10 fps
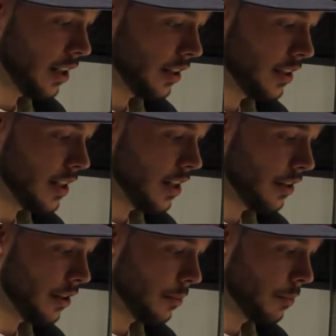cut the
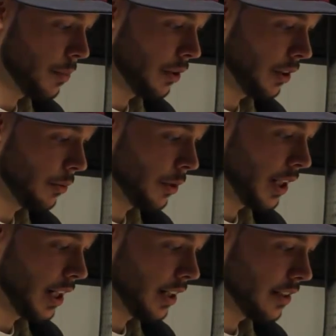other billet
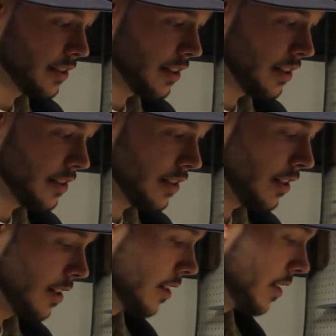ring on the CNC.